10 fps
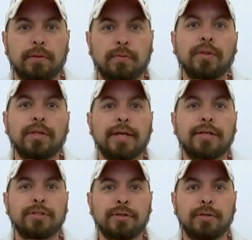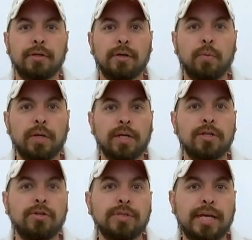Well, the answer, we can
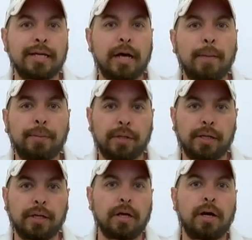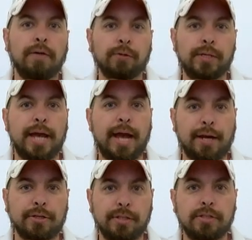use a coupling of
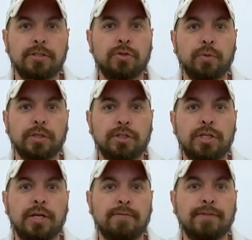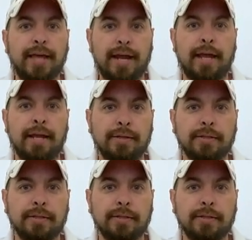reactions to achieve that end.